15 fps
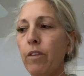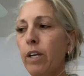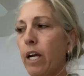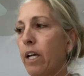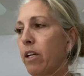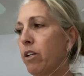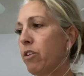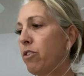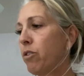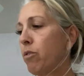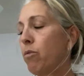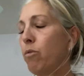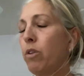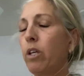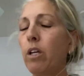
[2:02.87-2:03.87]
that I could
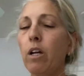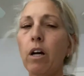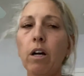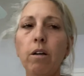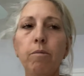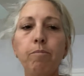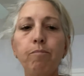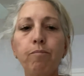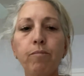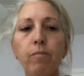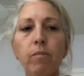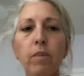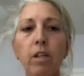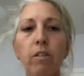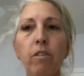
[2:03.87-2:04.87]
do, the
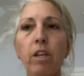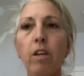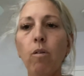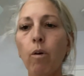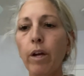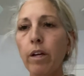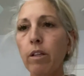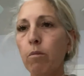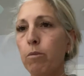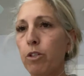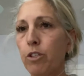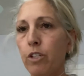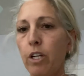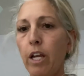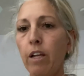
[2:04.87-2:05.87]
oil
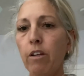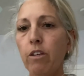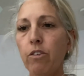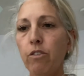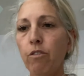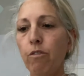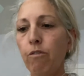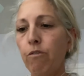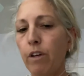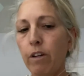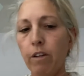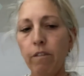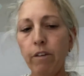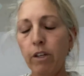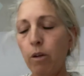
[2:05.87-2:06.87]
immersion I could do
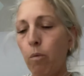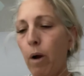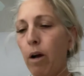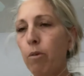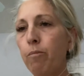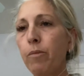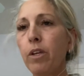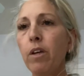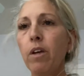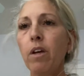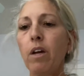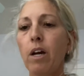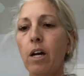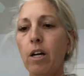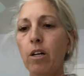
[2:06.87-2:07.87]
very, very well.
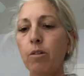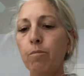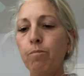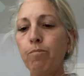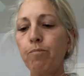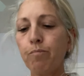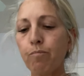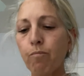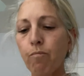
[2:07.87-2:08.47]
And